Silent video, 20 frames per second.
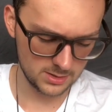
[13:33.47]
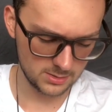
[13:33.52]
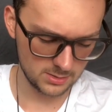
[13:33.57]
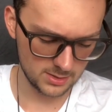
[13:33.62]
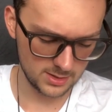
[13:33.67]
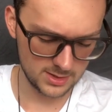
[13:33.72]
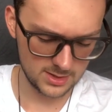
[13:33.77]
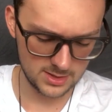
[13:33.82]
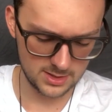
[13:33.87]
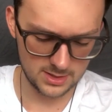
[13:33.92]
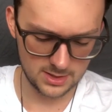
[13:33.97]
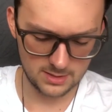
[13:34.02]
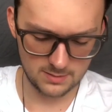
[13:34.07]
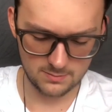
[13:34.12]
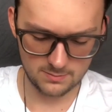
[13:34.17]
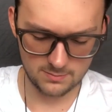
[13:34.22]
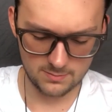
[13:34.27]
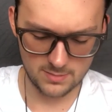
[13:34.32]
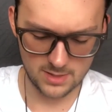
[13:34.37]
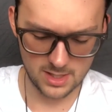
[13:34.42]
So let's see,
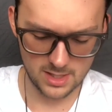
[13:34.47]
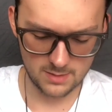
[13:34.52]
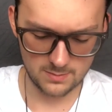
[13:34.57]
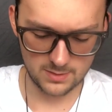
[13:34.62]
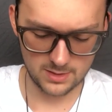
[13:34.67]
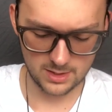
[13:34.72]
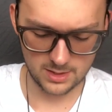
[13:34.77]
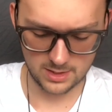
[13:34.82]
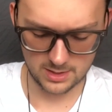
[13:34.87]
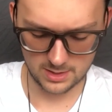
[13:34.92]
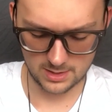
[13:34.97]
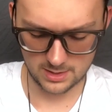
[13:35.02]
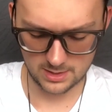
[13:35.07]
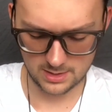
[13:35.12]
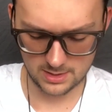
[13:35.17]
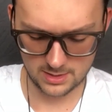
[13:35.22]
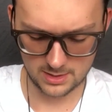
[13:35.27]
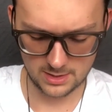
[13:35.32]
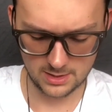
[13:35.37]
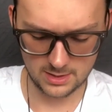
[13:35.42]
maybe
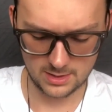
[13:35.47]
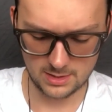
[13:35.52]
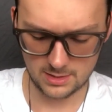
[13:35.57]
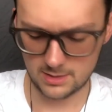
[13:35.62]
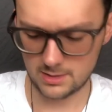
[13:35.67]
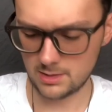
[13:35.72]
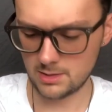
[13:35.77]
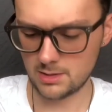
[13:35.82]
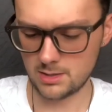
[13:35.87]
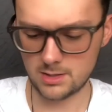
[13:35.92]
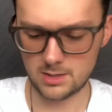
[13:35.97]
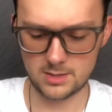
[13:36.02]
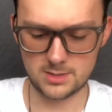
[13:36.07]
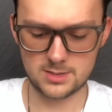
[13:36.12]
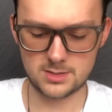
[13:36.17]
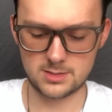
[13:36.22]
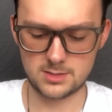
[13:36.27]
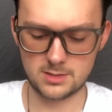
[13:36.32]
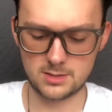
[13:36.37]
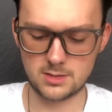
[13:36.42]
there are
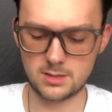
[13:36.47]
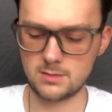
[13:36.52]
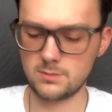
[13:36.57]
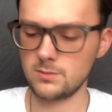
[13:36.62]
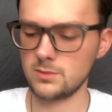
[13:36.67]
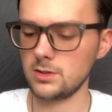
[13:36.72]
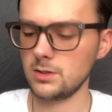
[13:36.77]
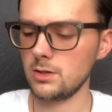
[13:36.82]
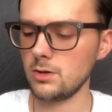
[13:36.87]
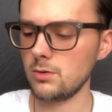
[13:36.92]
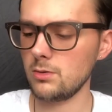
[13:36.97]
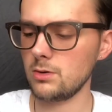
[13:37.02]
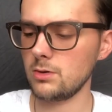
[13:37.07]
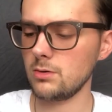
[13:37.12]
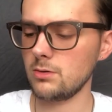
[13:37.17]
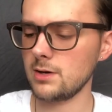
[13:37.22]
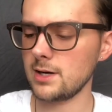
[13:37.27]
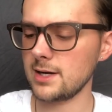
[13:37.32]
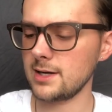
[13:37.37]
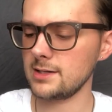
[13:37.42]
some
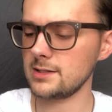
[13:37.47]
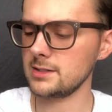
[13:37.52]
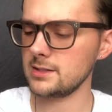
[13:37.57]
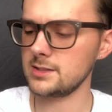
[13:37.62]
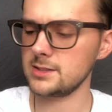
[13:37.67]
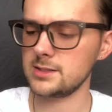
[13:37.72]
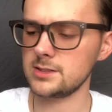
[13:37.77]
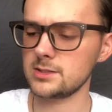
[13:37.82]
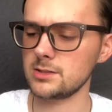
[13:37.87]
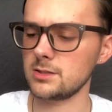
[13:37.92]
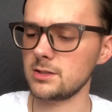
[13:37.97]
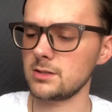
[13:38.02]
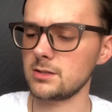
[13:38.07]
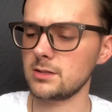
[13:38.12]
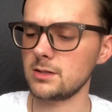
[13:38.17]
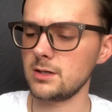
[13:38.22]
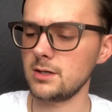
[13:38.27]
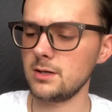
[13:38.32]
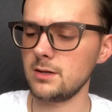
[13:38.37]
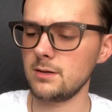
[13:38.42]
local islands, or